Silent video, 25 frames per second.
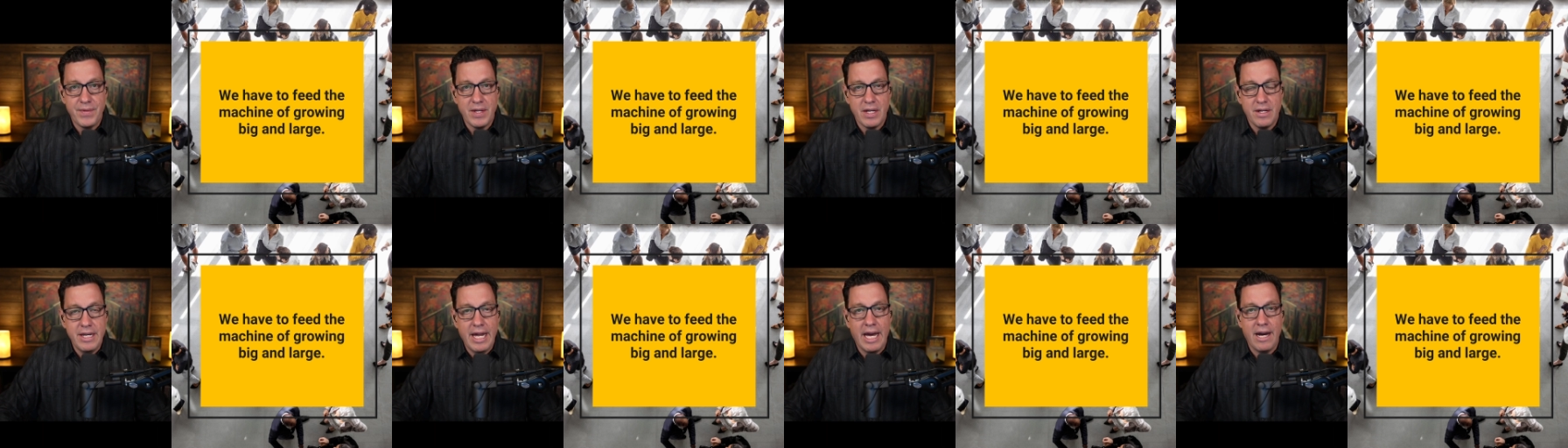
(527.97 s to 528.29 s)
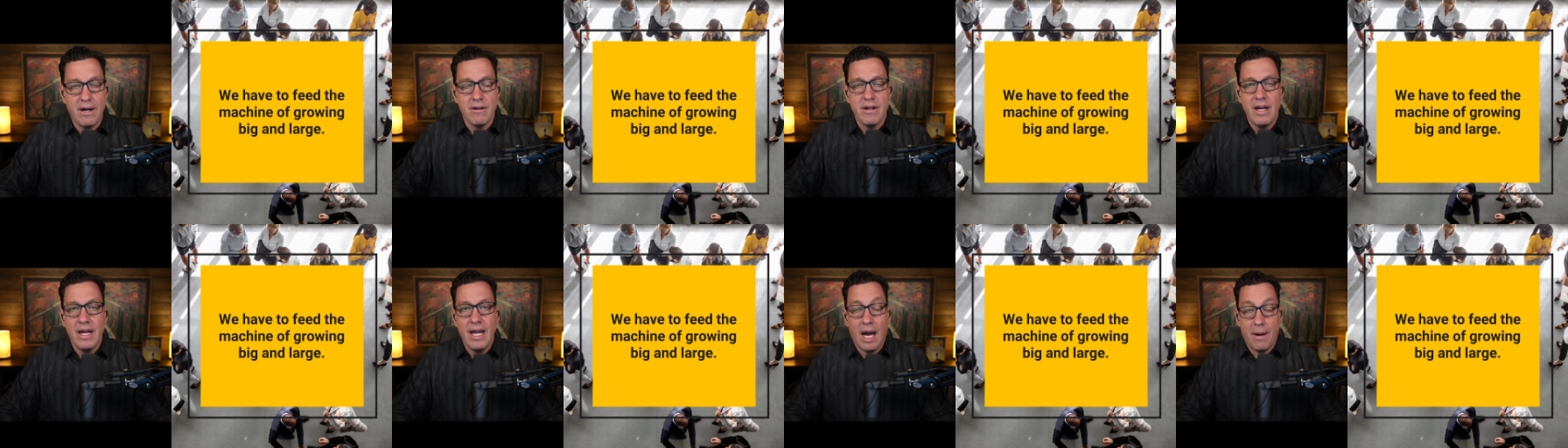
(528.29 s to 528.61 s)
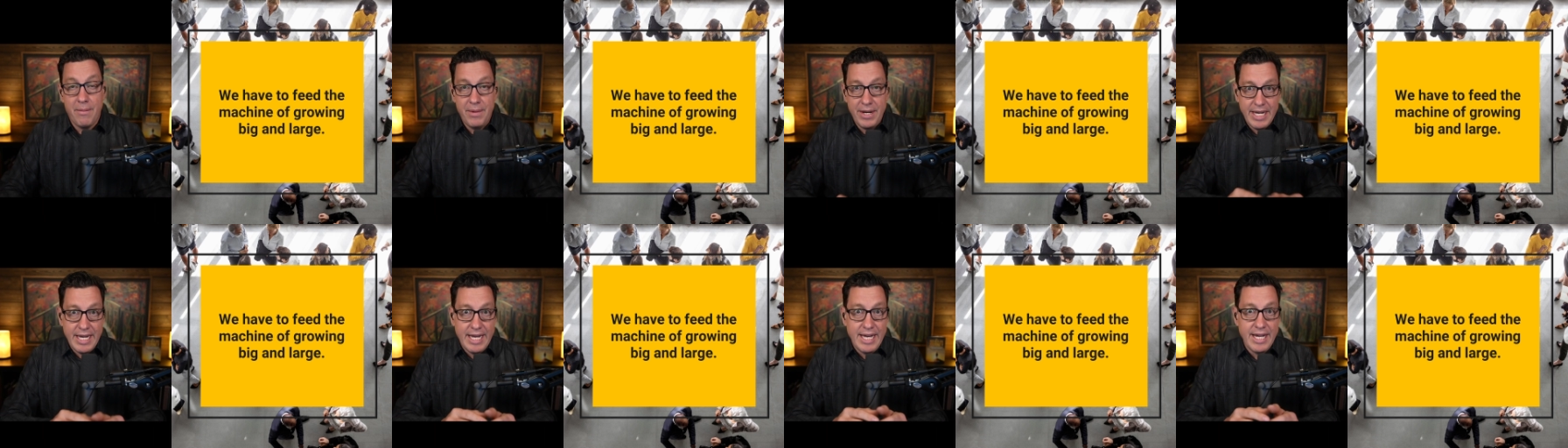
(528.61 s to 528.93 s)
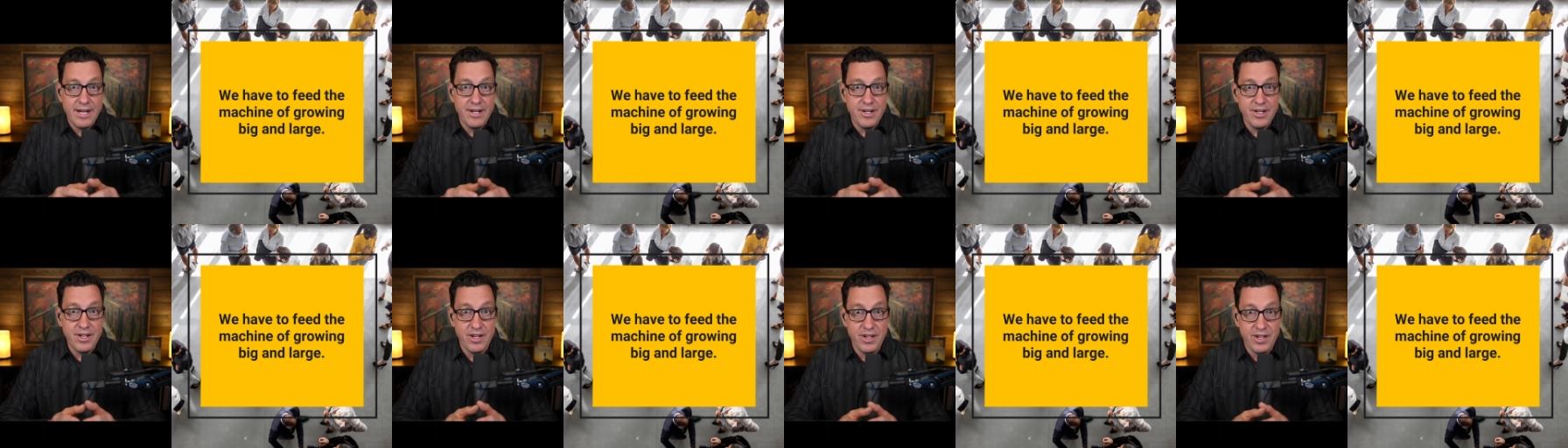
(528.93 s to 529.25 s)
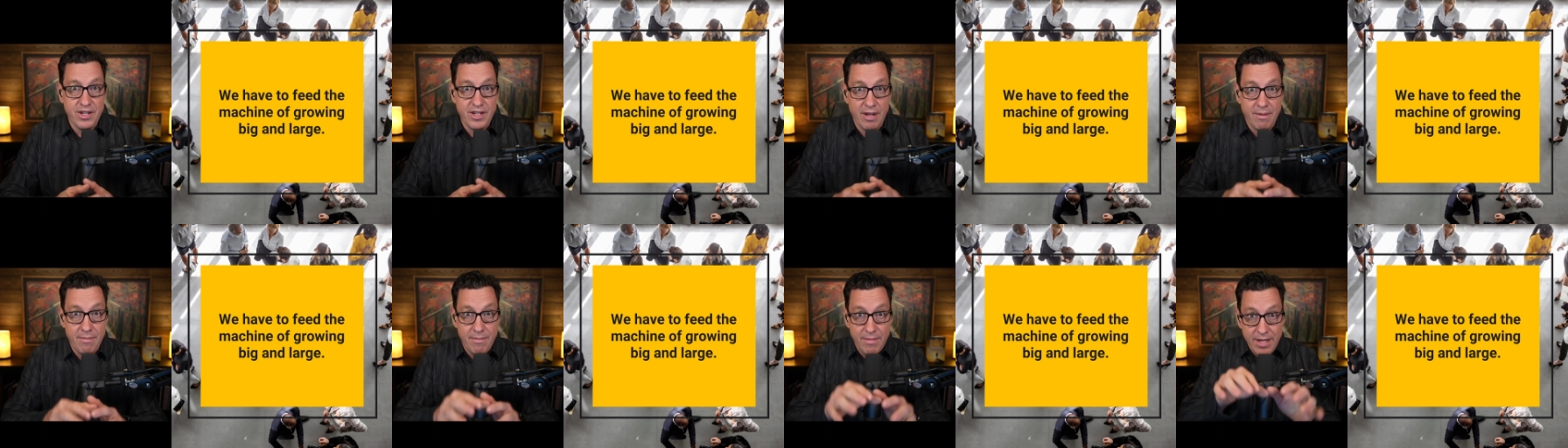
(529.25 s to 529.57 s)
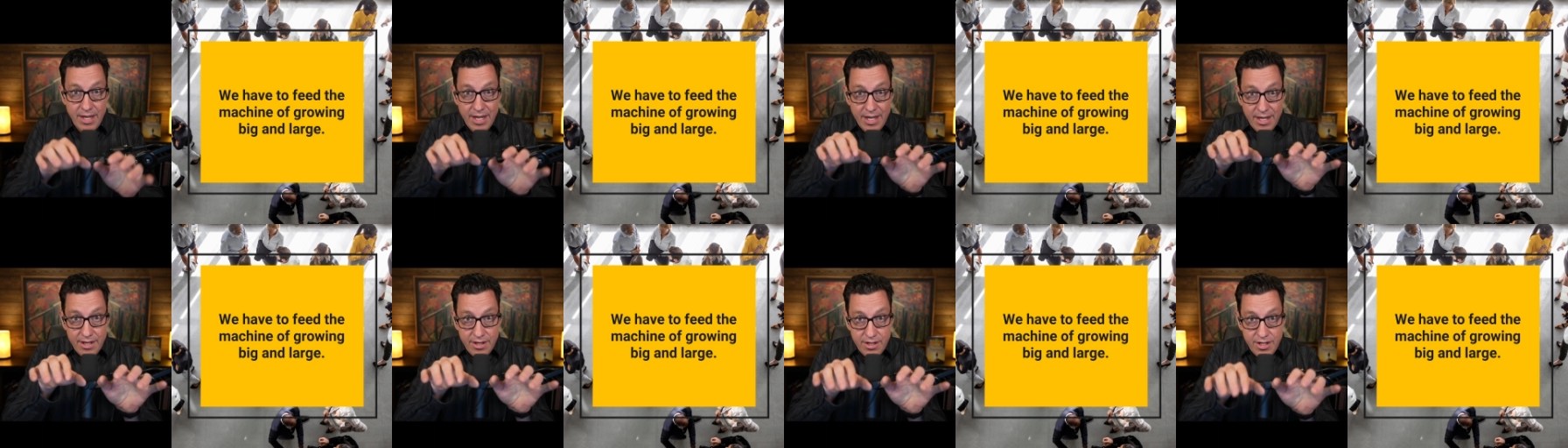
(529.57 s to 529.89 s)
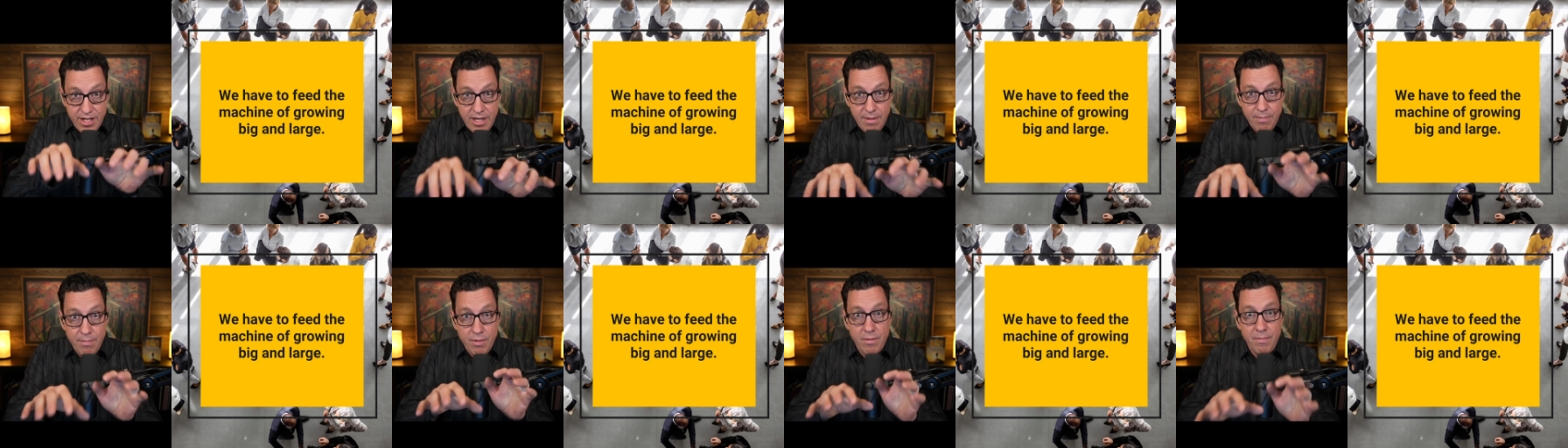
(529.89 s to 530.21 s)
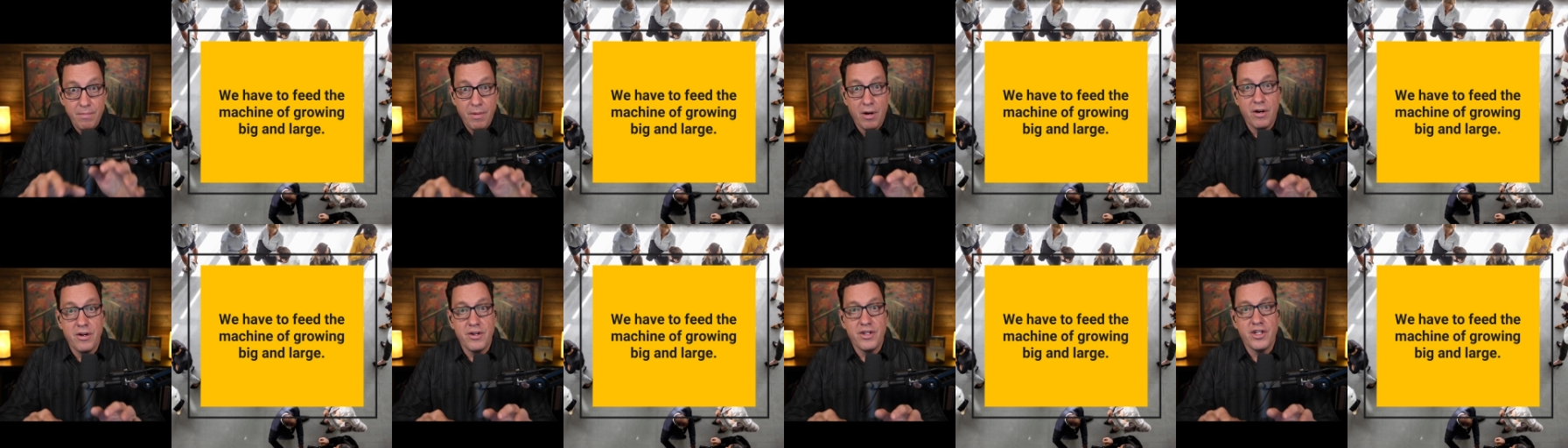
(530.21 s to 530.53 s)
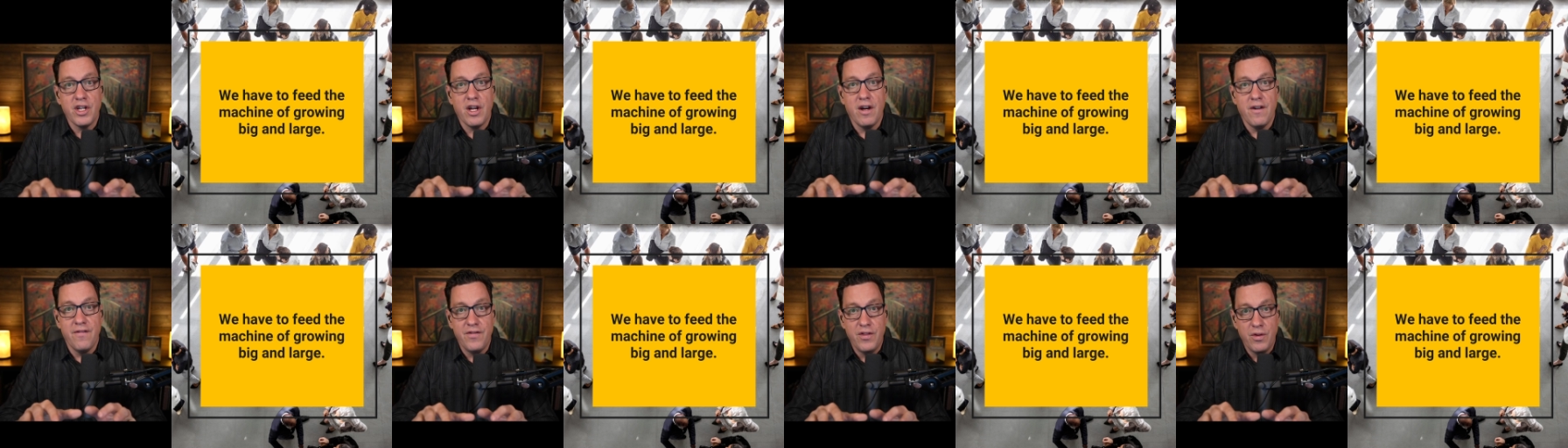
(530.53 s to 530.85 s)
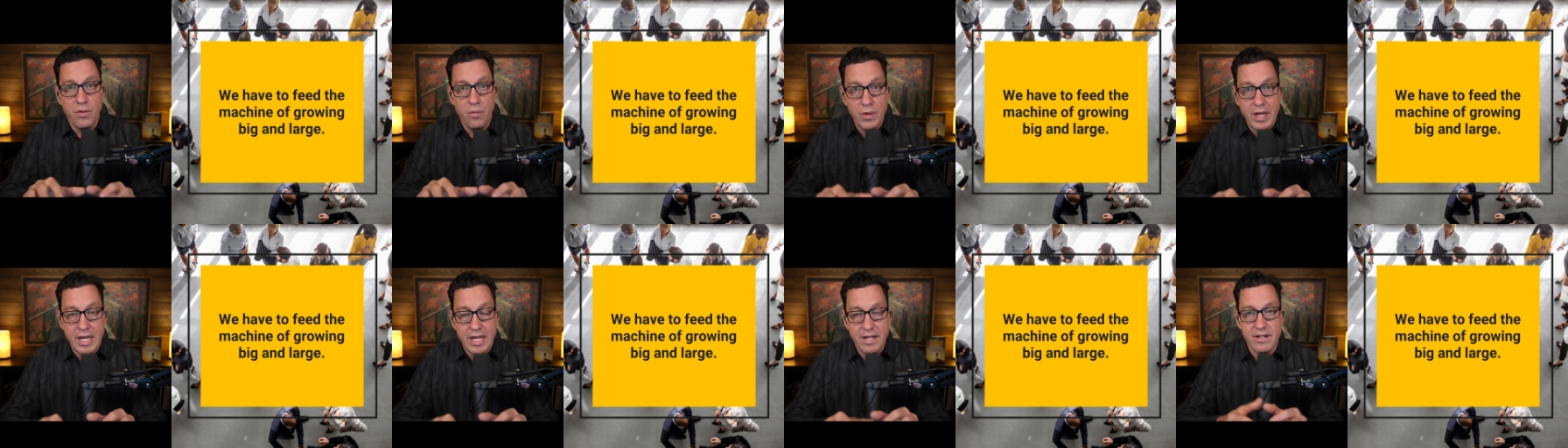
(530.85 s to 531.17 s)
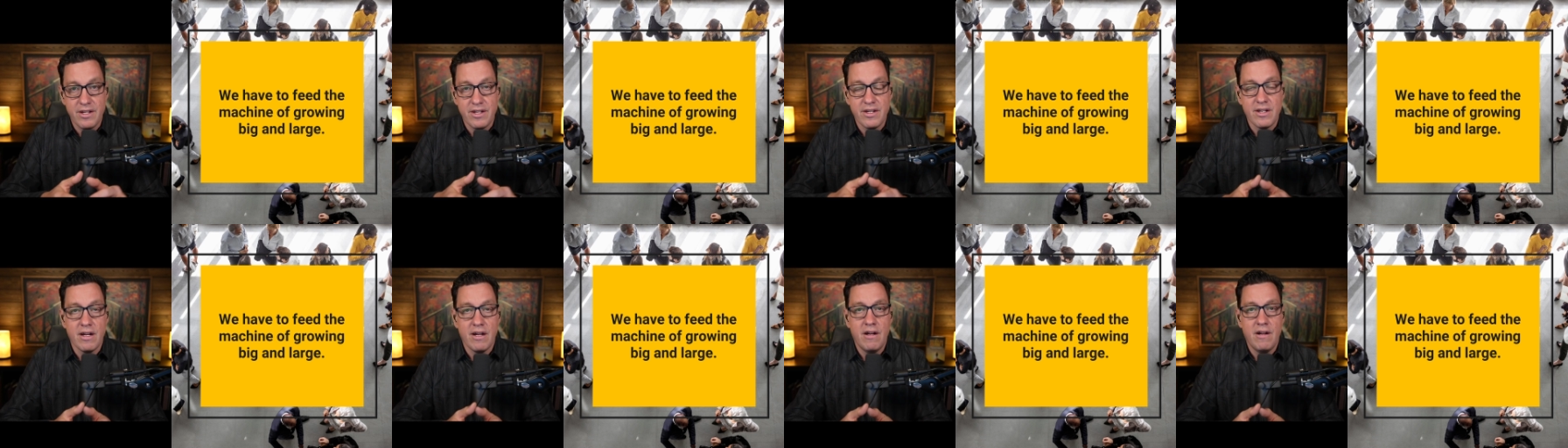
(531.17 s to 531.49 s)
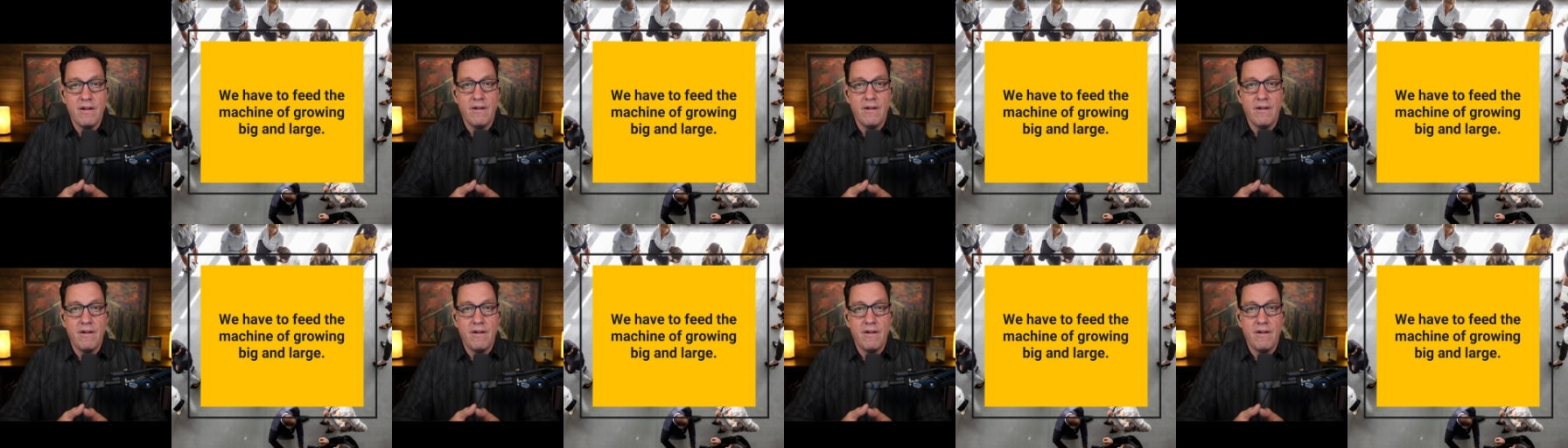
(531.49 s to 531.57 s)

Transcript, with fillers: Now, I'm going to get into some deeper parts of the weeds.